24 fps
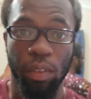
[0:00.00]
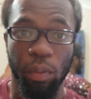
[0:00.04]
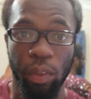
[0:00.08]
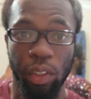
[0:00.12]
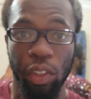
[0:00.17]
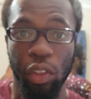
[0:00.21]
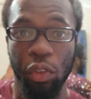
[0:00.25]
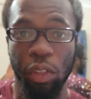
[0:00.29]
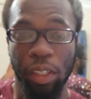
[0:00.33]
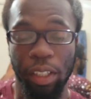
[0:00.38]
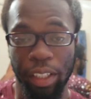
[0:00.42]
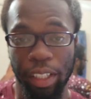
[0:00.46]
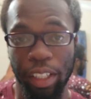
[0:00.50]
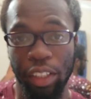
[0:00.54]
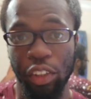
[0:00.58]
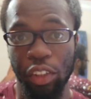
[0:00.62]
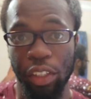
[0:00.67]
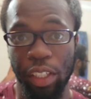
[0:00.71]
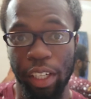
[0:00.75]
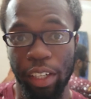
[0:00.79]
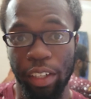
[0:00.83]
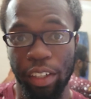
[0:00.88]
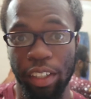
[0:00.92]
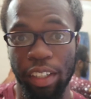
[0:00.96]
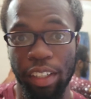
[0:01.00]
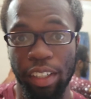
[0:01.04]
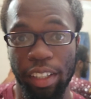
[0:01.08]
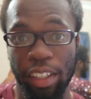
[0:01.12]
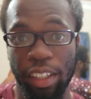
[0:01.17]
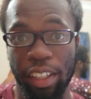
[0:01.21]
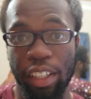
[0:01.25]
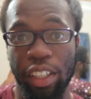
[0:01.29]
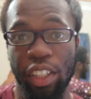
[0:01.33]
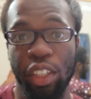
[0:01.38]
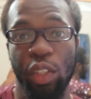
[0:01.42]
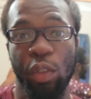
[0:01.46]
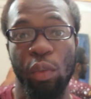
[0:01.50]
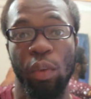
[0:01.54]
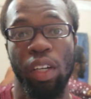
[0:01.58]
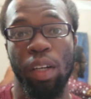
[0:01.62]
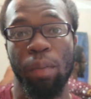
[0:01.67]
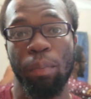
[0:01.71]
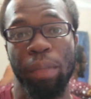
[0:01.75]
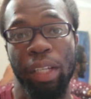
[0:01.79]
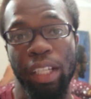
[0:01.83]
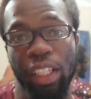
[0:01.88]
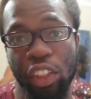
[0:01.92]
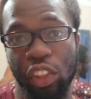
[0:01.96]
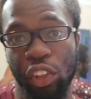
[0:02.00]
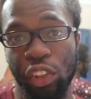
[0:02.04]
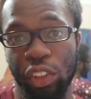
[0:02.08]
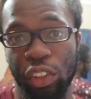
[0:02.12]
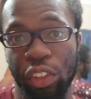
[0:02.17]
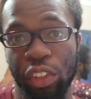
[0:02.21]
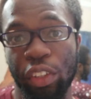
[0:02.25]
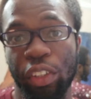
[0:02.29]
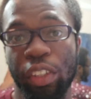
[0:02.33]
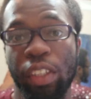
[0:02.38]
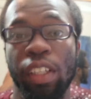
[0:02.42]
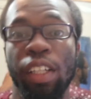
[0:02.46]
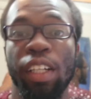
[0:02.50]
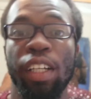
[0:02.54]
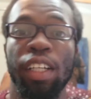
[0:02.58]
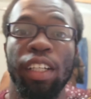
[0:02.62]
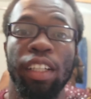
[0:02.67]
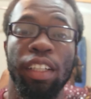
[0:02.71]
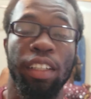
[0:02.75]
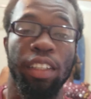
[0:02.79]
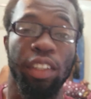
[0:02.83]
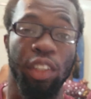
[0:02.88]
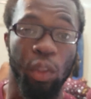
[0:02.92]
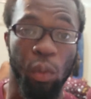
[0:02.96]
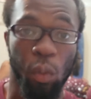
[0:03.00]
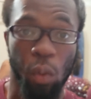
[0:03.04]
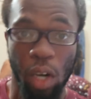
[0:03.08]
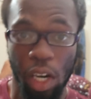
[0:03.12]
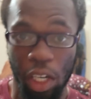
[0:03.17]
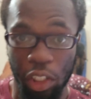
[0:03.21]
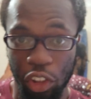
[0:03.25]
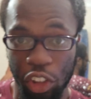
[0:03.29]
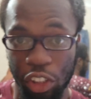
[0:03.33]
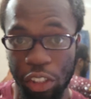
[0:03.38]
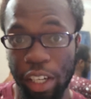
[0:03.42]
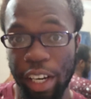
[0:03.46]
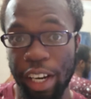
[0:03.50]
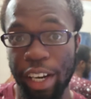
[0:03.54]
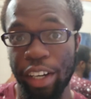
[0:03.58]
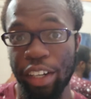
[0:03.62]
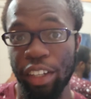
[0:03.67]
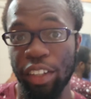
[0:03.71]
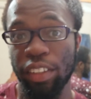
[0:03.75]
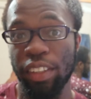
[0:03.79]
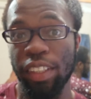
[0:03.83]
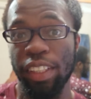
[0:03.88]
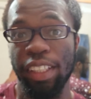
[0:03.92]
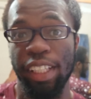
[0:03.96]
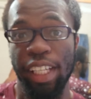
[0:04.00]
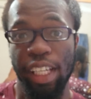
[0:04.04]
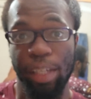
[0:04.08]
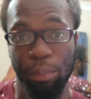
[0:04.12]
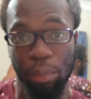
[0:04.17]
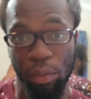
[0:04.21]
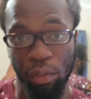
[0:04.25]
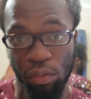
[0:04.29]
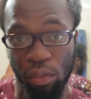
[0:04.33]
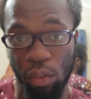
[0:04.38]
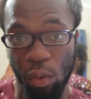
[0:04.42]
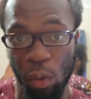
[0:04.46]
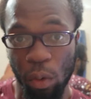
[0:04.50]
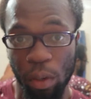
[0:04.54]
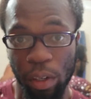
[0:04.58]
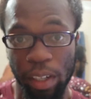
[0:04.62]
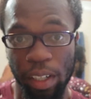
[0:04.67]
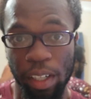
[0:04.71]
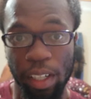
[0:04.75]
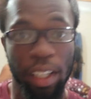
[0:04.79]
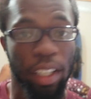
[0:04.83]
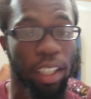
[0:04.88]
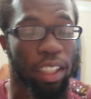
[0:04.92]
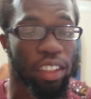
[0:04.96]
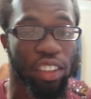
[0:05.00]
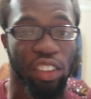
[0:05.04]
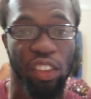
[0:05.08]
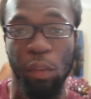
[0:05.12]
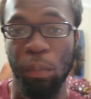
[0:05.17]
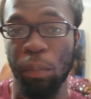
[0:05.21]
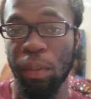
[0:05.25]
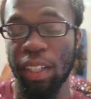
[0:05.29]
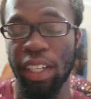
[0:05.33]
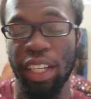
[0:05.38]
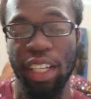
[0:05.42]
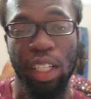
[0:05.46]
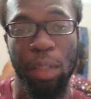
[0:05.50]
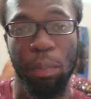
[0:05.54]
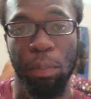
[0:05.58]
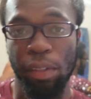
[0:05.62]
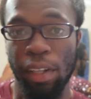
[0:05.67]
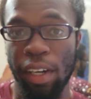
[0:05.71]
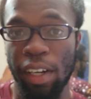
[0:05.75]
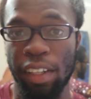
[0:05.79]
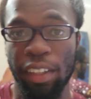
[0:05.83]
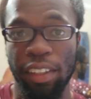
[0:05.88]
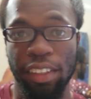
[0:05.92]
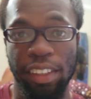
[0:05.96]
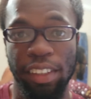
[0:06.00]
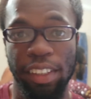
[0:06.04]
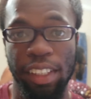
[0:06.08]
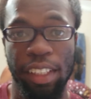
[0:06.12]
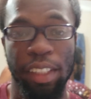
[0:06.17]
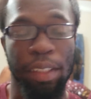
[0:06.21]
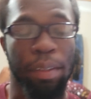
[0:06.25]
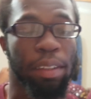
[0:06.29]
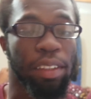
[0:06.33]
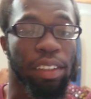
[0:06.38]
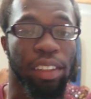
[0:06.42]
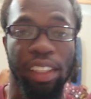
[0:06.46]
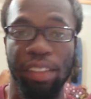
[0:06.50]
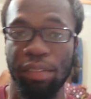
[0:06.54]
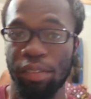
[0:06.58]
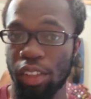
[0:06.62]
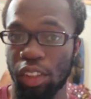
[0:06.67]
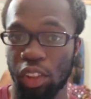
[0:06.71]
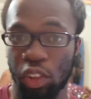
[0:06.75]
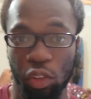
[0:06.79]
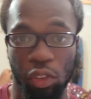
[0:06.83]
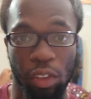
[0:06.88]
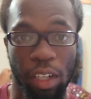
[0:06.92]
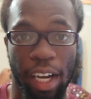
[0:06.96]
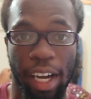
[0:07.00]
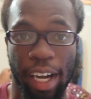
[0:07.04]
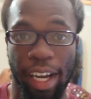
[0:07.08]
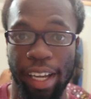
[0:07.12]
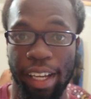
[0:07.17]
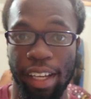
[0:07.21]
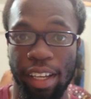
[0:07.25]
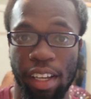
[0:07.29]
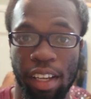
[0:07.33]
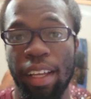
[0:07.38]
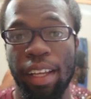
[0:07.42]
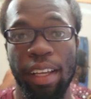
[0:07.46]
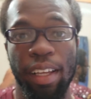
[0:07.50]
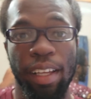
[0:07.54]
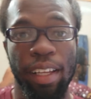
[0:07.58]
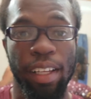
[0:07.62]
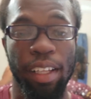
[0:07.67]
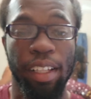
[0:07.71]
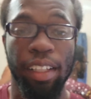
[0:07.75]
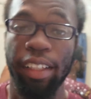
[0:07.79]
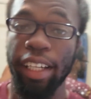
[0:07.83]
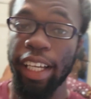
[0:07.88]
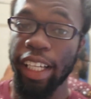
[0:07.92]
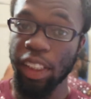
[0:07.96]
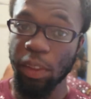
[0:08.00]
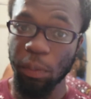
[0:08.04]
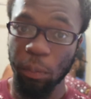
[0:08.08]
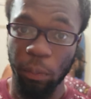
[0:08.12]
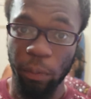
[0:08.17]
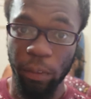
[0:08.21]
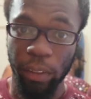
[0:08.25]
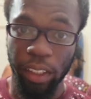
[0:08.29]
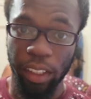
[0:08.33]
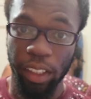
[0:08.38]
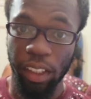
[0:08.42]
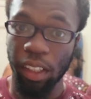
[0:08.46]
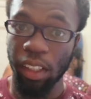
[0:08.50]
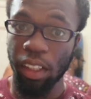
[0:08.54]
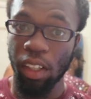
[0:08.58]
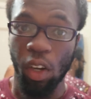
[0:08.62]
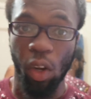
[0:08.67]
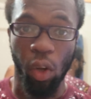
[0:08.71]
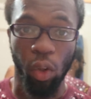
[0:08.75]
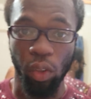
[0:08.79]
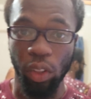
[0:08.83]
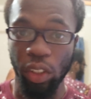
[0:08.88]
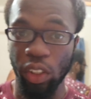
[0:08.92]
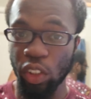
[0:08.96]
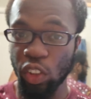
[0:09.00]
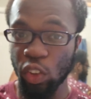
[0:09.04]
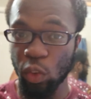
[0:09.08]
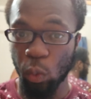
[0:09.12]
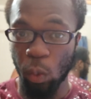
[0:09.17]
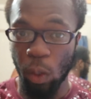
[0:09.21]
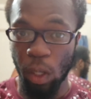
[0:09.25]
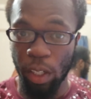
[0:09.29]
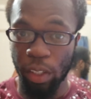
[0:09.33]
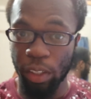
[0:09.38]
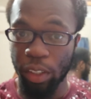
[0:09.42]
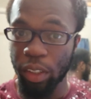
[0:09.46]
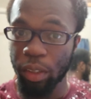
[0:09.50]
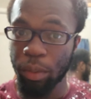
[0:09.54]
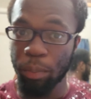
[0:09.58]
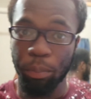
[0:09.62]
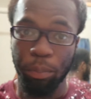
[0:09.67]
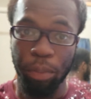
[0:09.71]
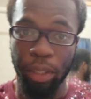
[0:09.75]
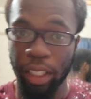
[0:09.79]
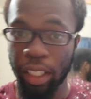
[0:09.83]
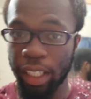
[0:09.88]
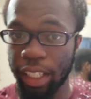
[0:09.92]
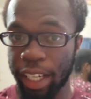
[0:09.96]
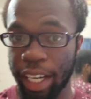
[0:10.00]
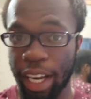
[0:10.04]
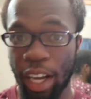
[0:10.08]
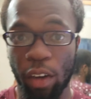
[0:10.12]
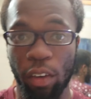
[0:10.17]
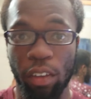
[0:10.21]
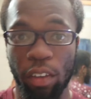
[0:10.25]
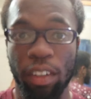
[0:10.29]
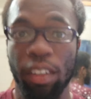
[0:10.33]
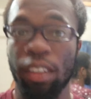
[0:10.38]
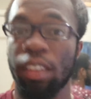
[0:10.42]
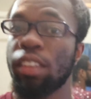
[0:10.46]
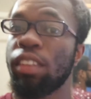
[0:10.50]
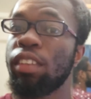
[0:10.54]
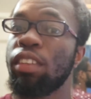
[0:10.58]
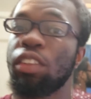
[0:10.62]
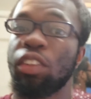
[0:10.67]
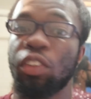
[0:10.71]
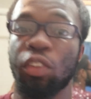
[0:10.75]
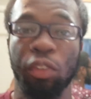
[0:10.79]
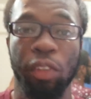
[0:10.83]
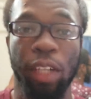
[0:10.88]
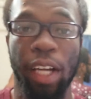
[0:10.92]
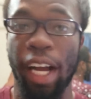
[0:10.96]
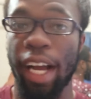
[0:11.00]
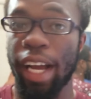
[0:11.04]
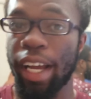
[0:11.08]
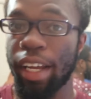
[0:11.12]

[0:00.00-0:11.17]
When you're trying to get your hair cut, you want to make sure you wash your hair the night before. Don't put any products in, leave it dry. Next morning, only use water, take it out, dry.